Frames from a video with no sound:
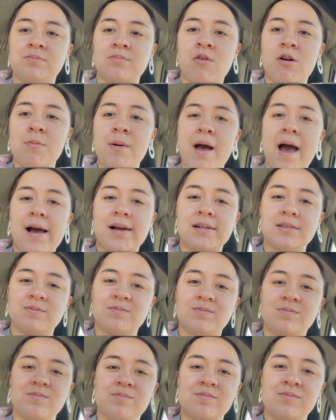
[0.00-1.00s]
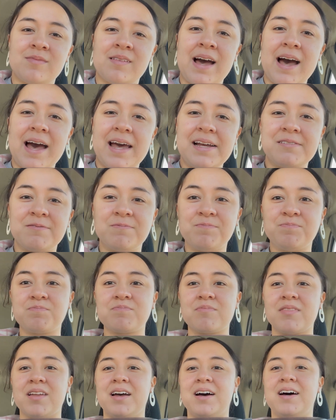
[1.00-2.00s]
We're back. Hi.
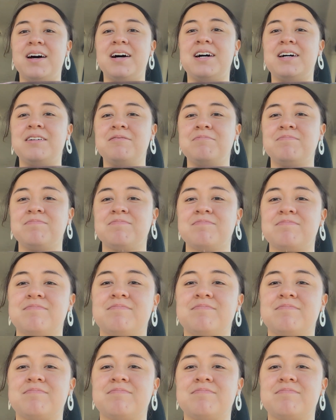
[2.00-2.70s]
Um.